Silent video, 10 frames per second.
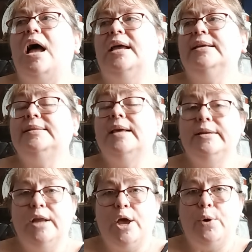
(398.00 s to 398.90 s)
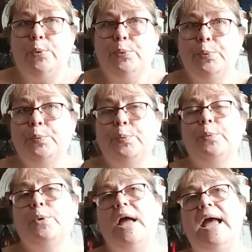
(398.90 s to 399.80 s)
I said no.
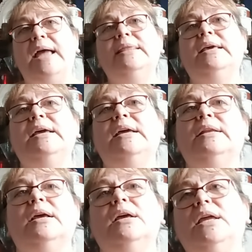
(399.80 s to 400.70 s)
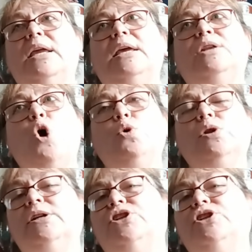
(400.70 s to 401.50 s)
And then he totally